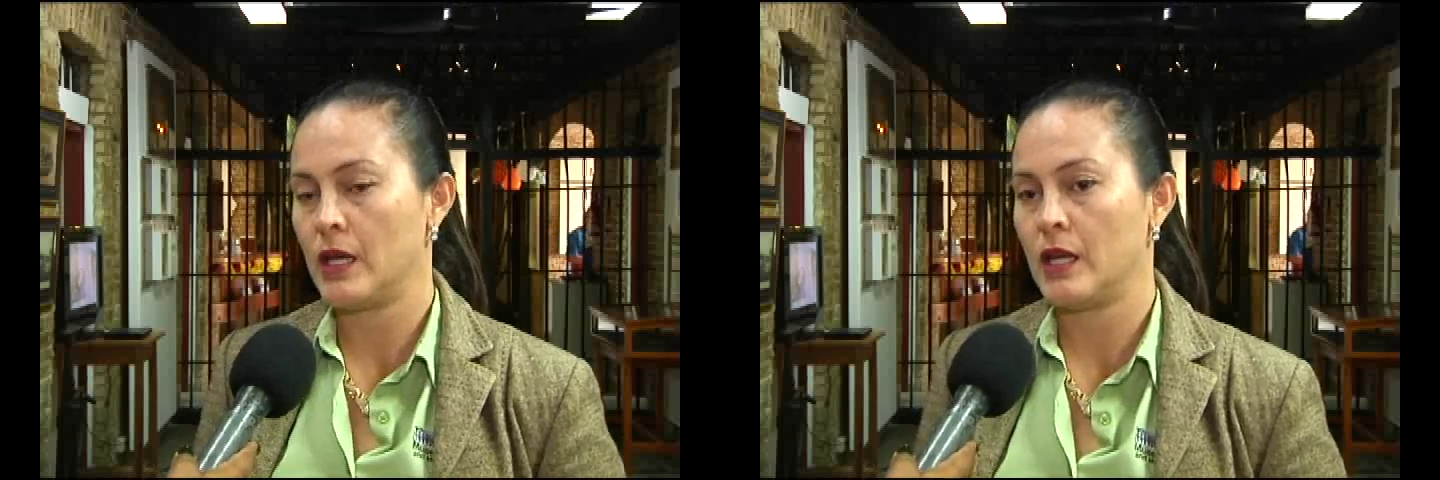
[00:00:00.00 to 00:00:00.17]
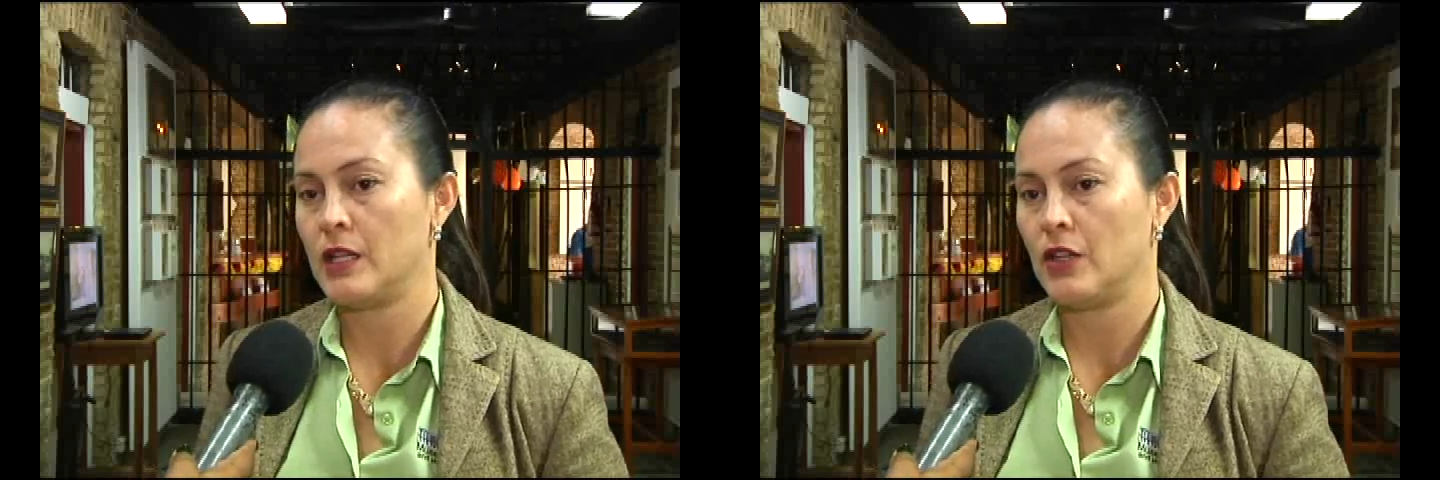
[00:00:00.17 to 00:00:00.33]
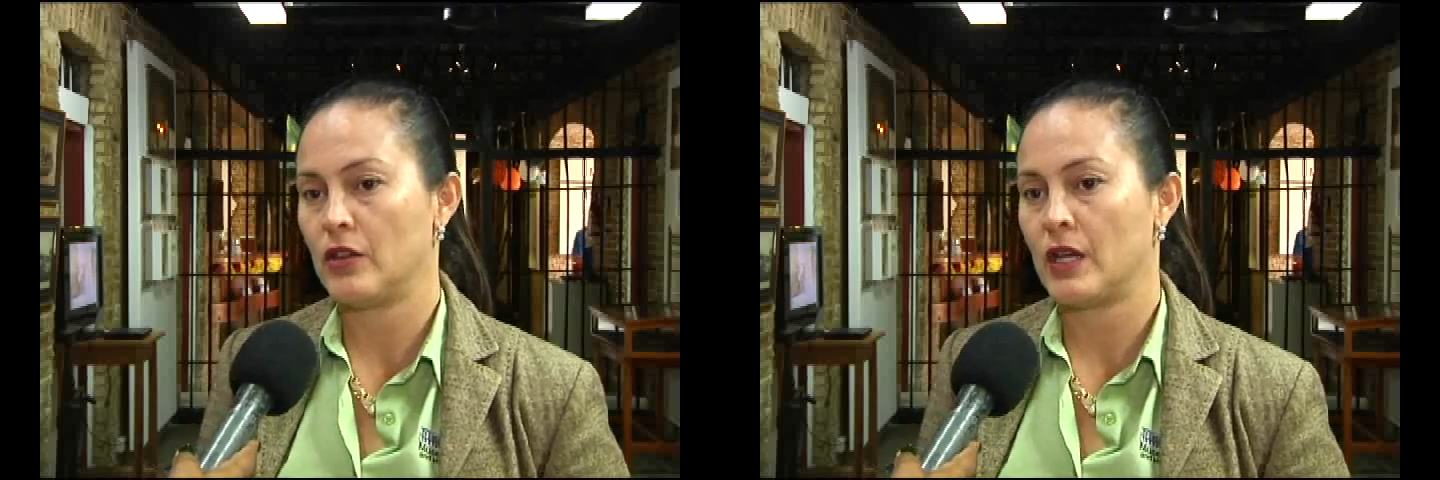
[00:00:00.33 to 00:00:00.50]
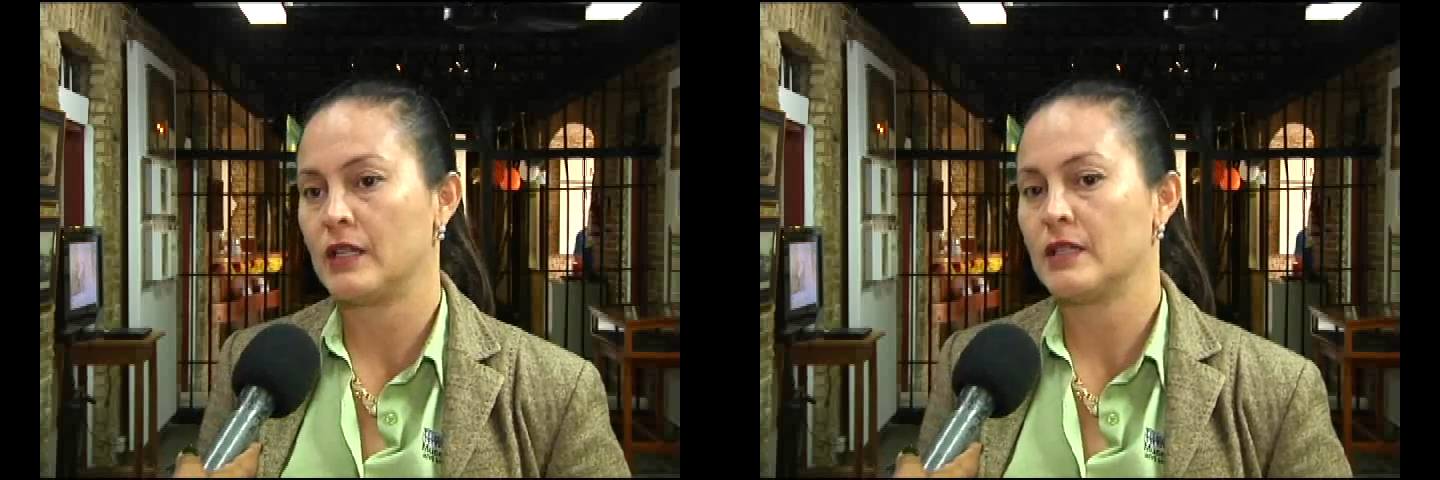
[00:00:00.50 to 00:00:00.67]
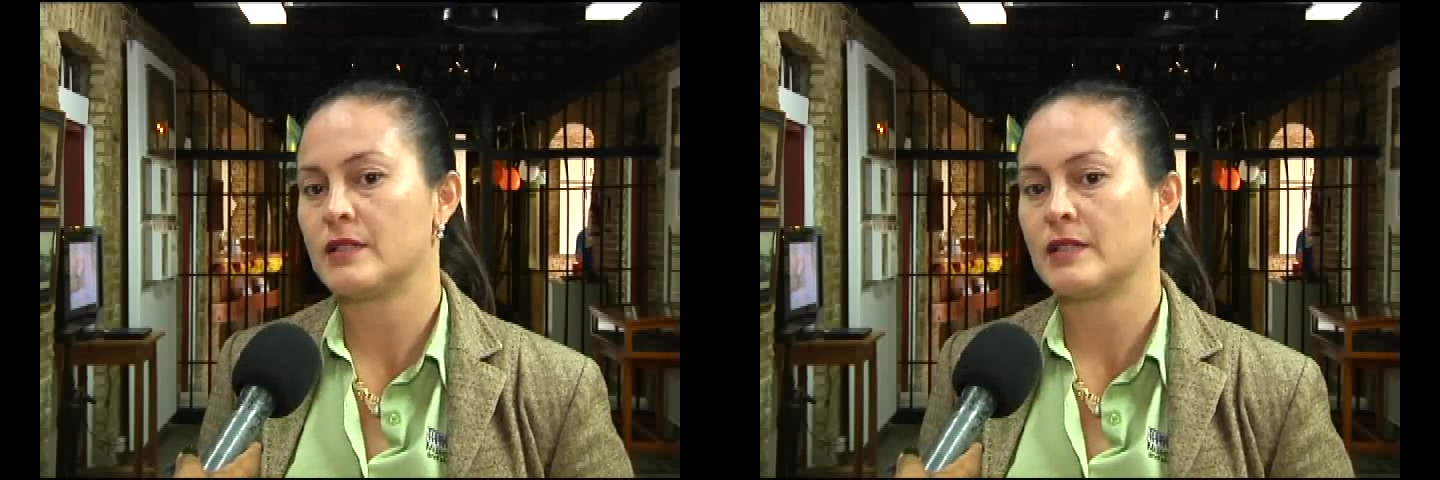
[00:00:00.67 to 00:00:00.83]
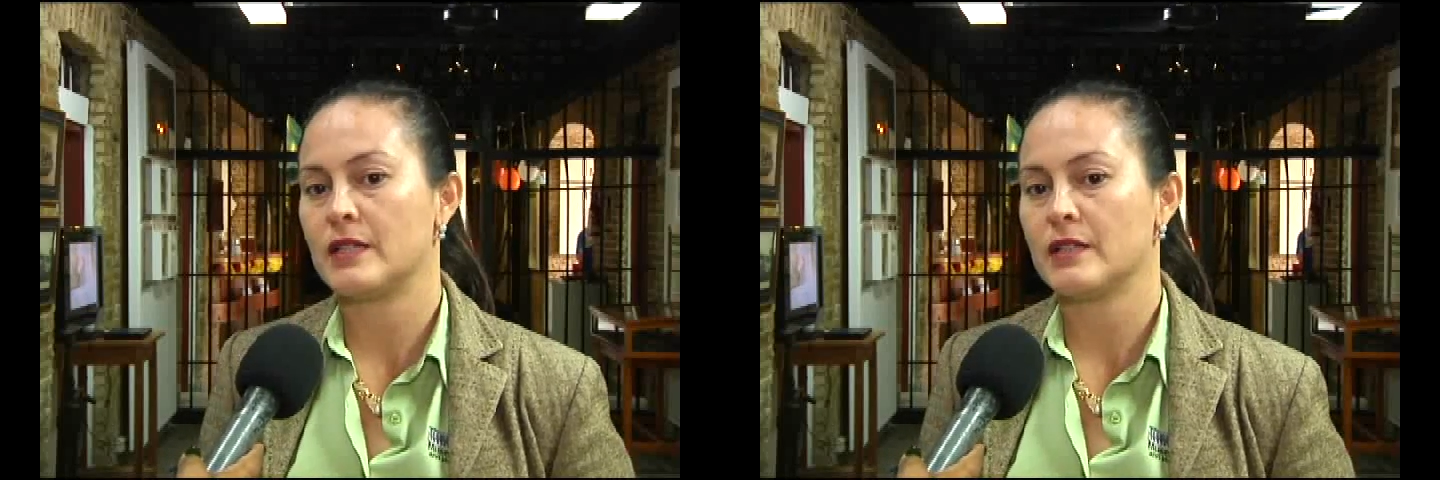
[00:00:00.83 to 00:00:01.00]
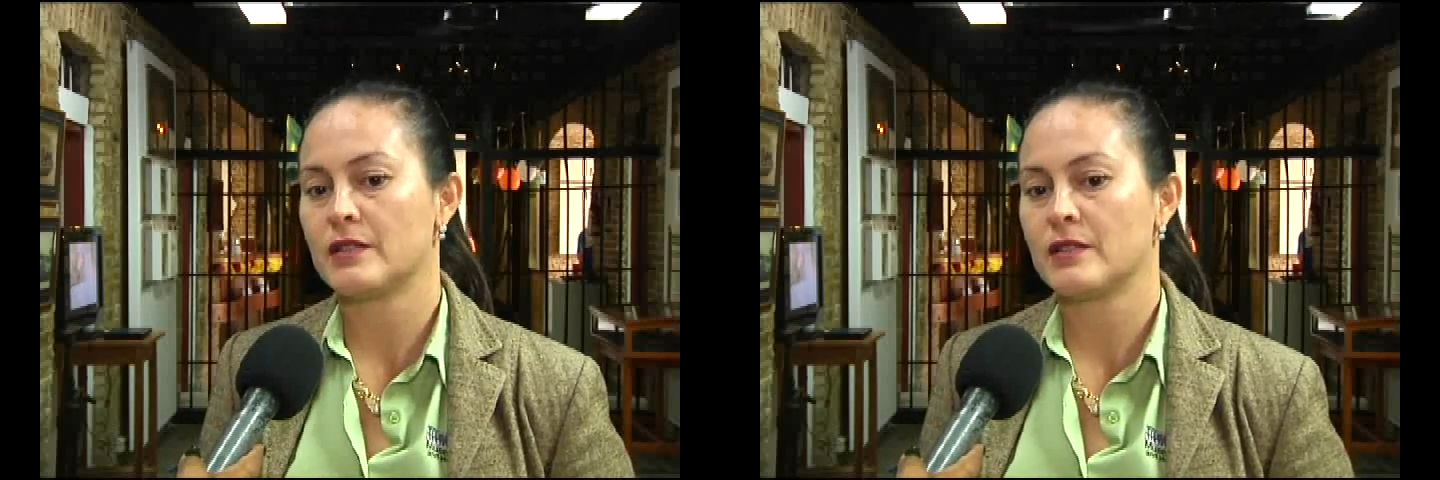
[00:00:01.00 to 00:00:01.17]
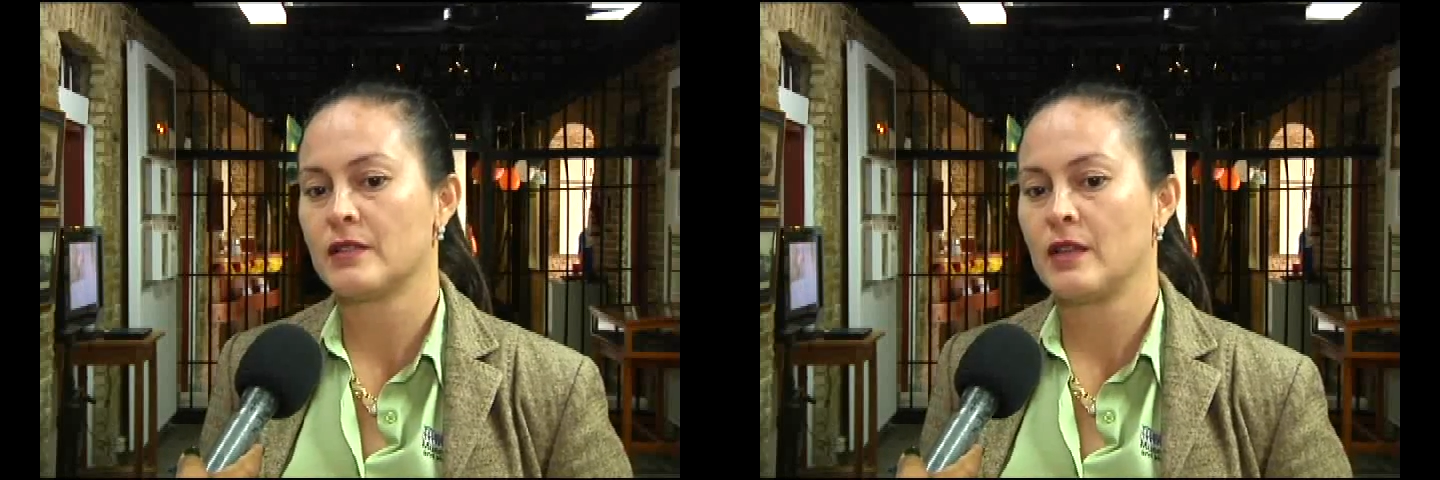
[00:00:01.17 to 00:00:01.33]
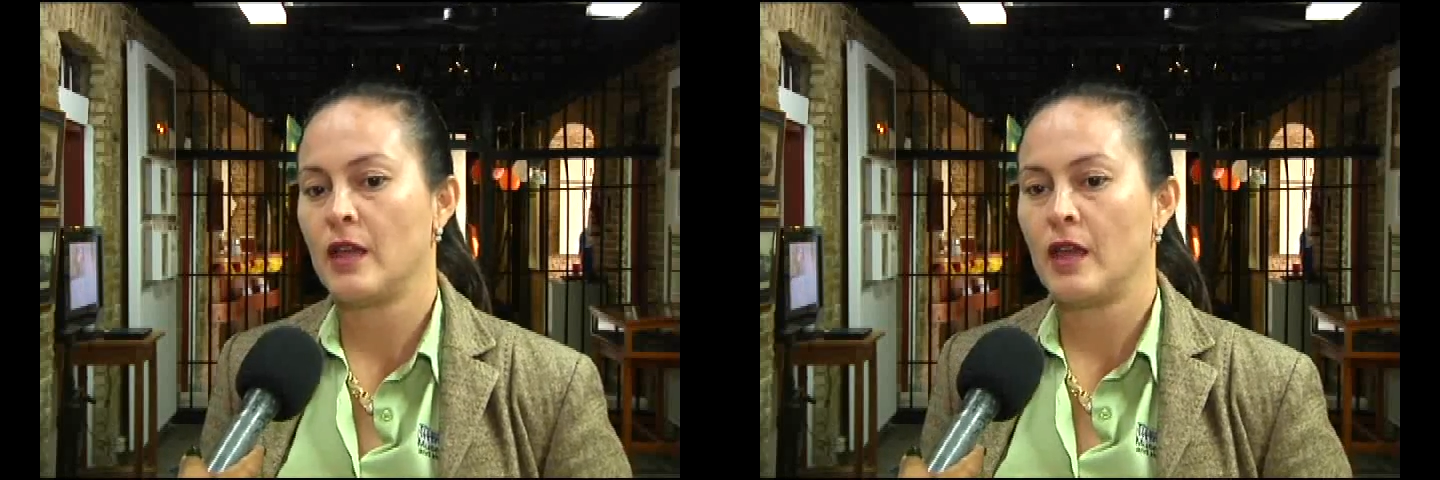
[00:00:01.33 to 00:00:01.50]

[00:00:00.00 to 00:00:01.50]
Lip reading: in the United States.